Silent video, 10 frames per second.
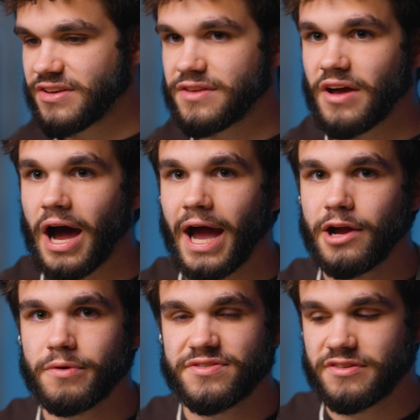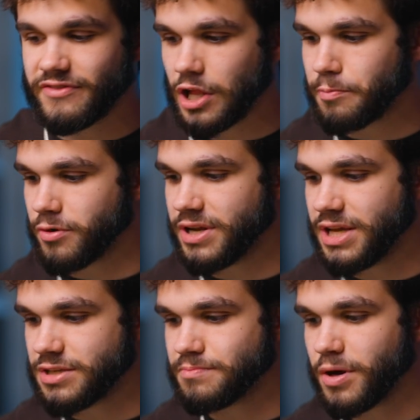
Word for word: it says iOS developer needed,